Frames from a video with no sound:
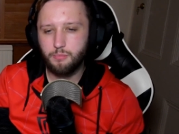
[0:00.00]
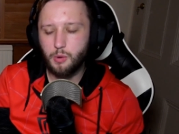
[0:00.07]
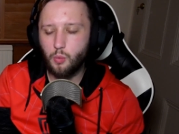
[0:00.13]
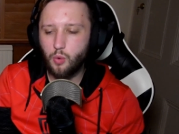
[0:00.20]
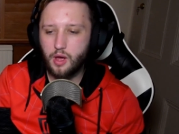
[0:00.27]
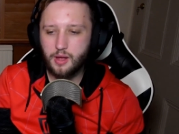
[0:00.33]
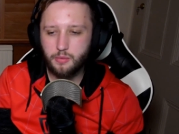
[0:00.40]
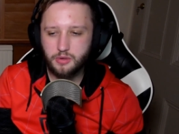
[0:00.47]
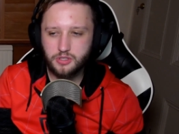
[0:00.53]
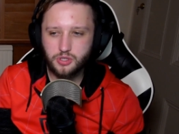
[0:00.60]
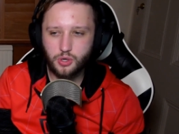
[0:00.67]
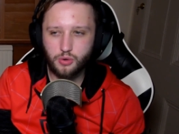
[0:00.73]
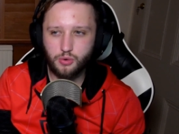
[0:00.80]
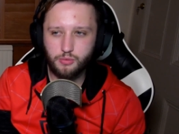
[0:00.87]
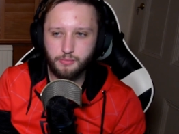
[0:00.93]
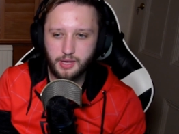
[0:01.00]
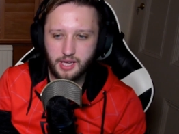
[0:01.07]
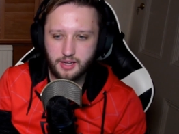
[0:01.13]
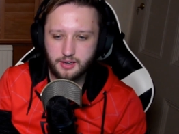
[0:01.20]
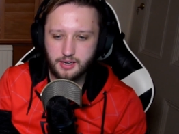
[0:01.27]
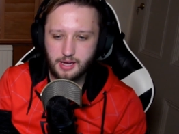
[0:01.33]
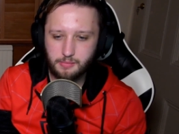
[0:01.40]
But why would Zoro
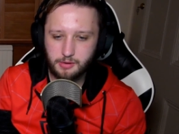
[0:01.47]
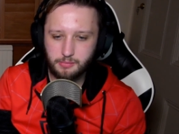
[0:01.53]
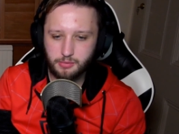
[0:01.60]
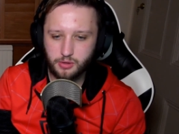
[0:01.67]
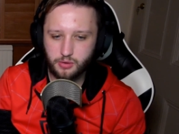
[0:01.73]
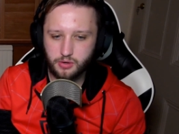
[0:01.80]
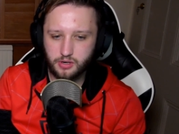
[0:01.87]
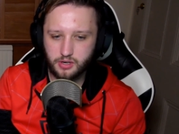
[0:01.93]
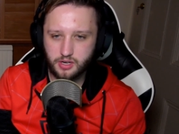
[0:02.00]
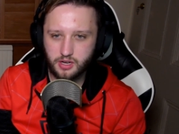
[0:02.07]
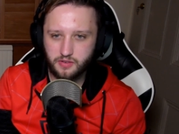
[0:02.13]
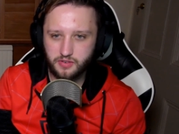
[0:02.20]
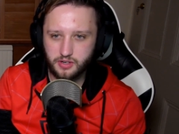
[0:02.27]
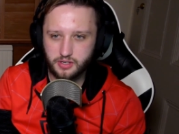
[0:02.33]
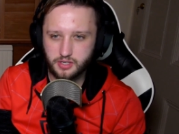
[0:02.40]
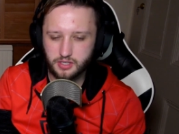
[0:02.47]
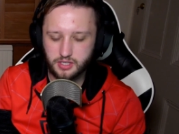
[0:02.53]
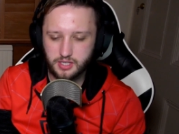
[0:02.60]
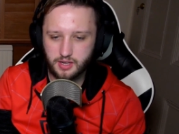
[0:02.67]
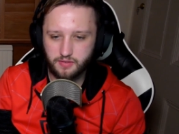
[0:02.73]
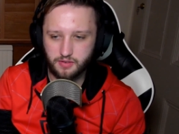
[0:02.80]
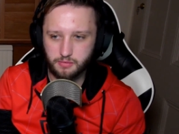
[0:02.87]
make Nami blow her cover to
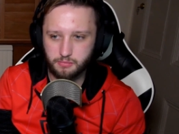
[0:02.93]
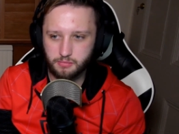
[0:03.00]
save